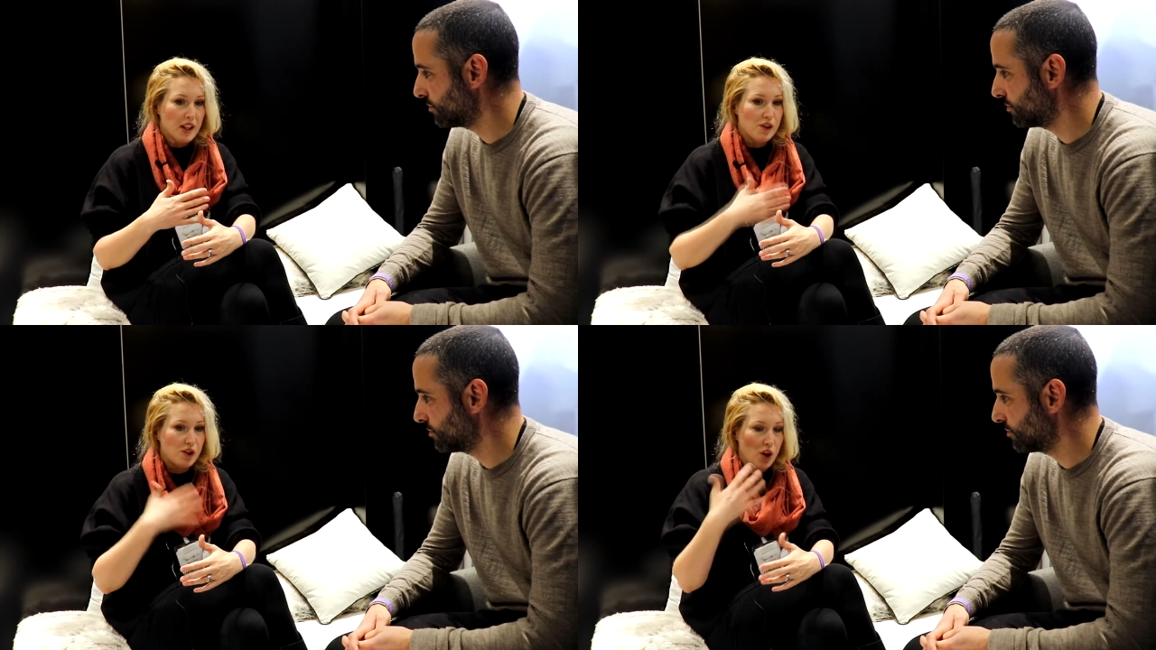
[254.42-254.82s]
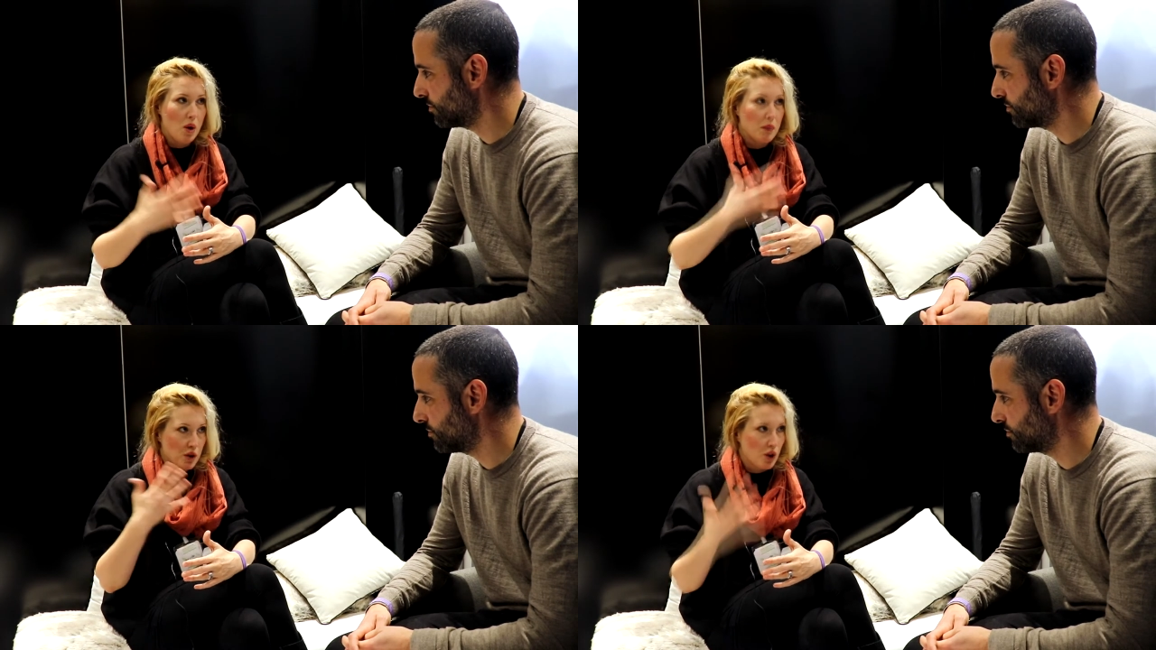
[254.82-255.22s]

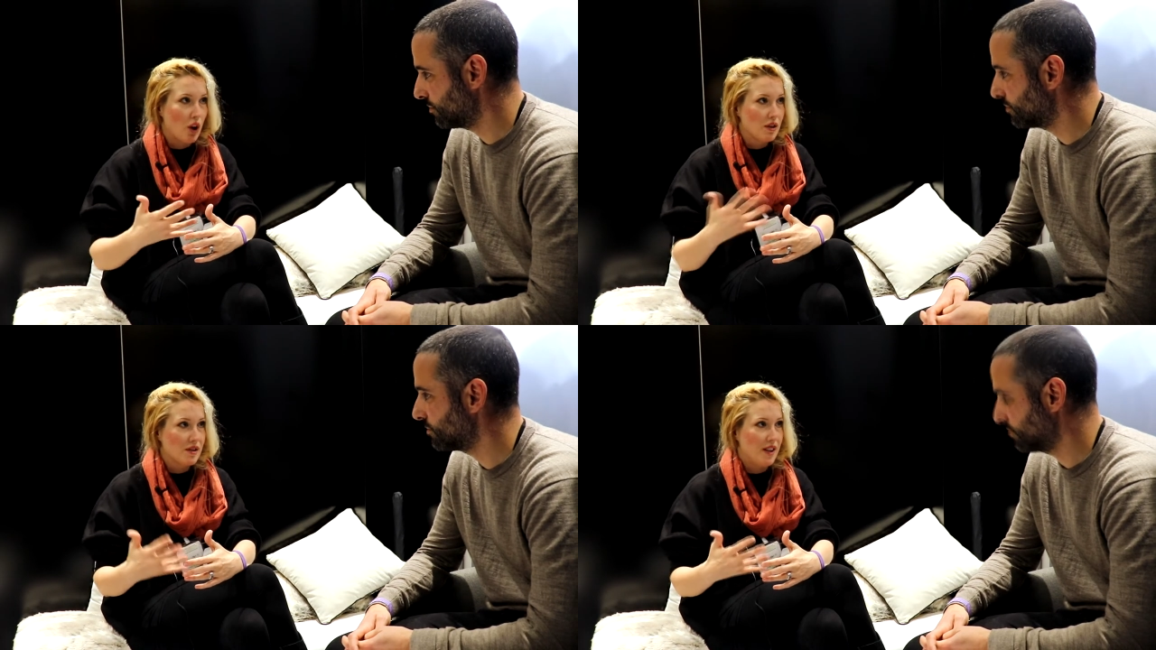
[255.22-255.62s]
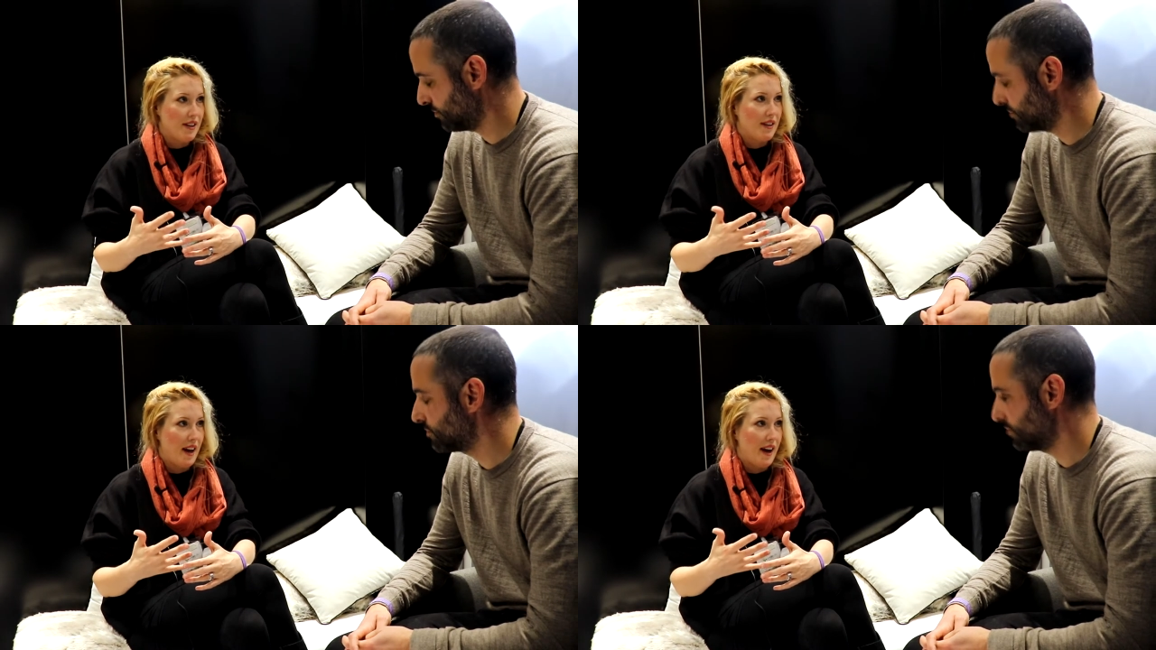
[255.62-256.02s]
Speaker 1: so much
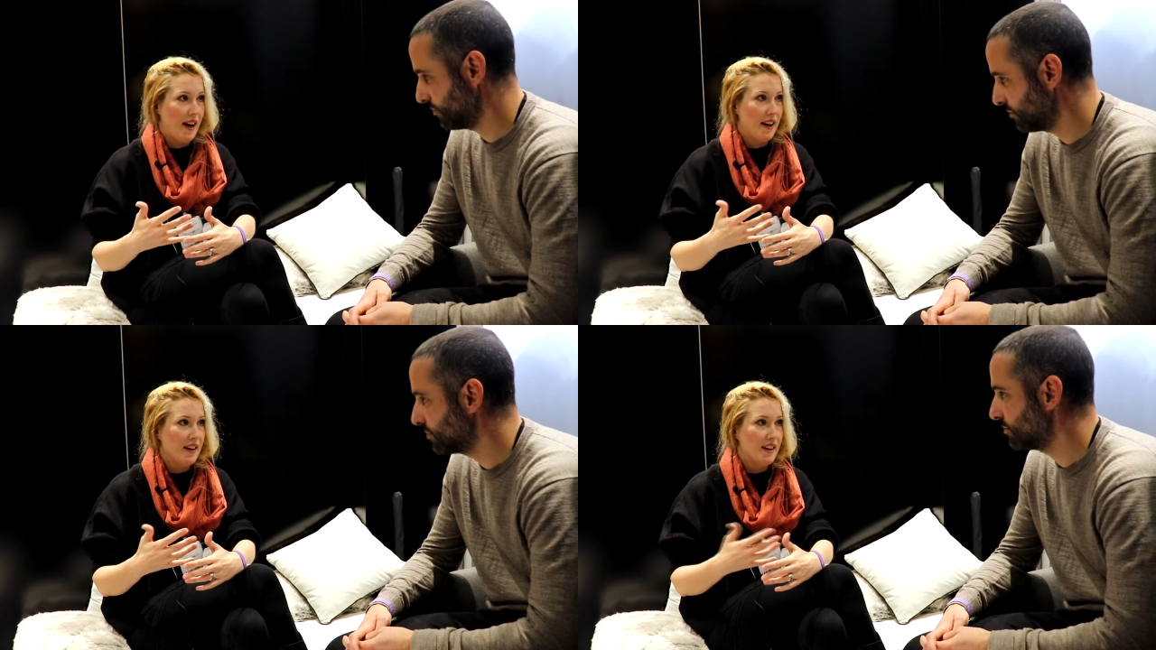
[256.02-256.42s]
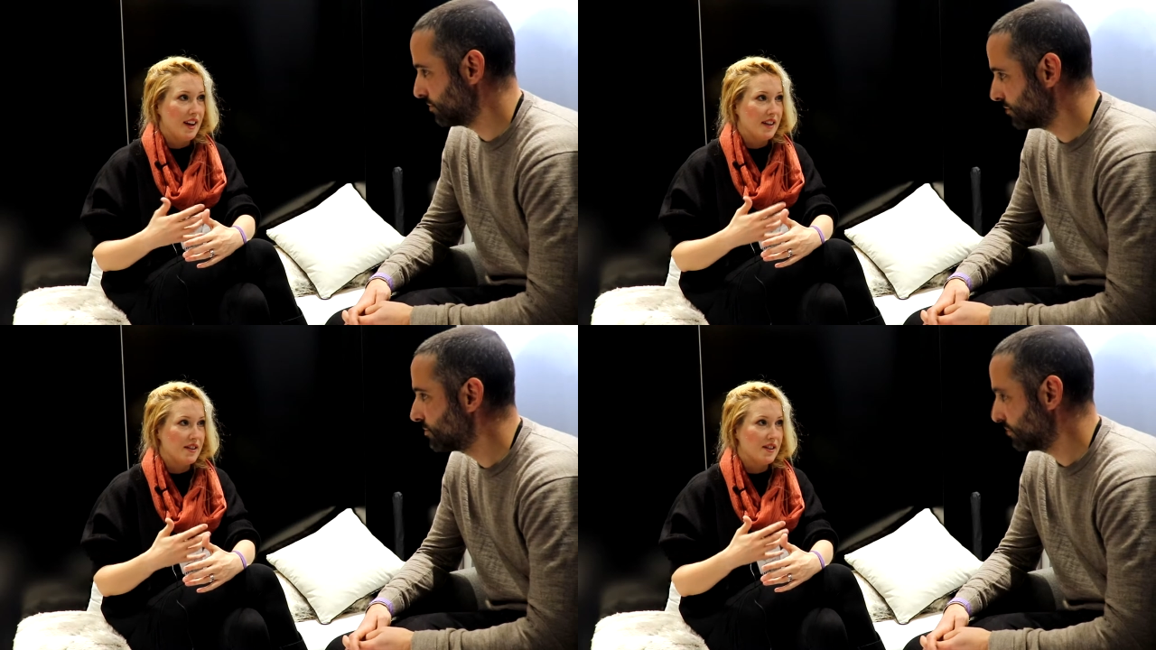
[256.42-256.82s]
content there,
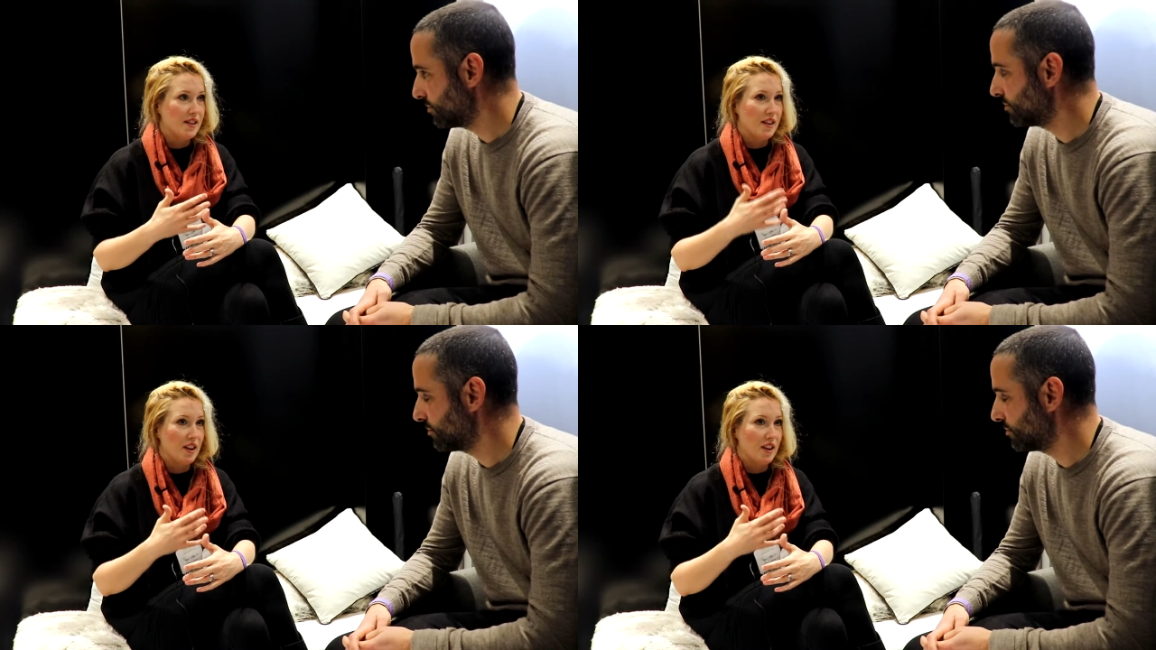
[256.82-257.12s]
and